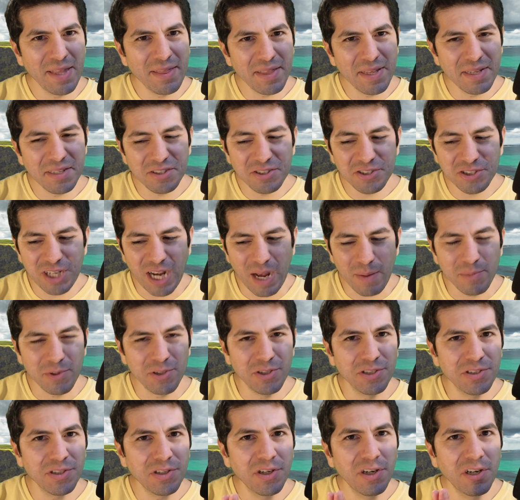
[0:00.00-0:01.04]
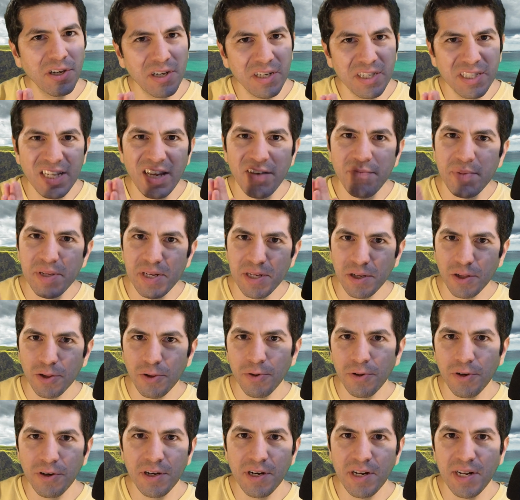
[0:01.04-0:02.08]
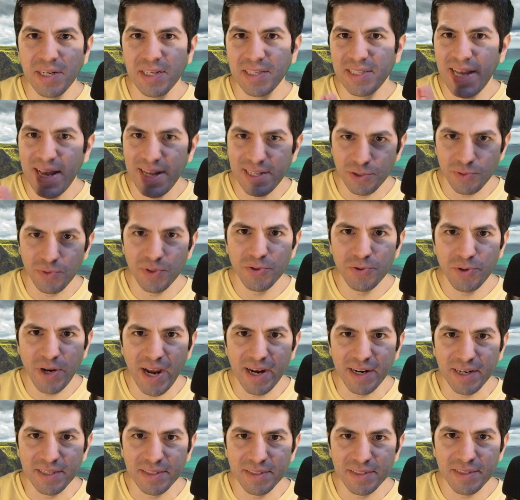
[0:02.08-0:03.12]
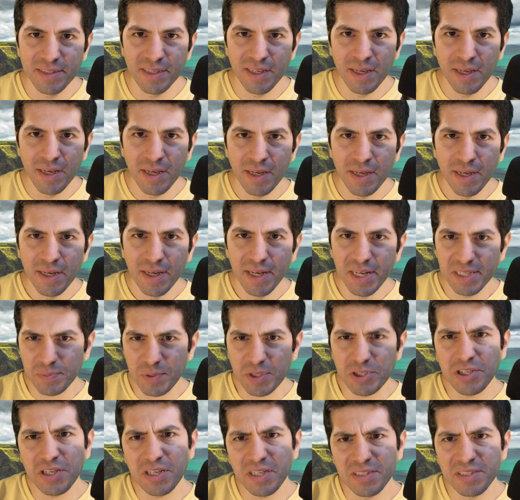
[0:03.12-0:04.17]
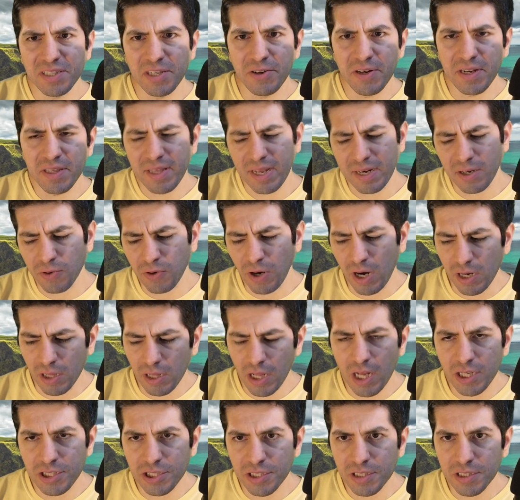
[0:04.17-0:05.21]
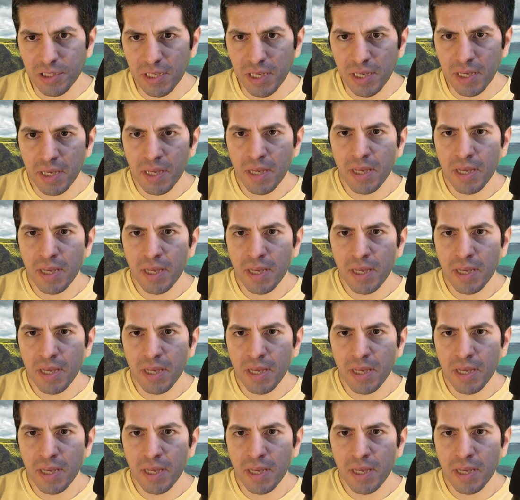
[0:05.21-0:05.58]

these chapters couldn't have been included in Dance with Dragons, especially considering that chronologically,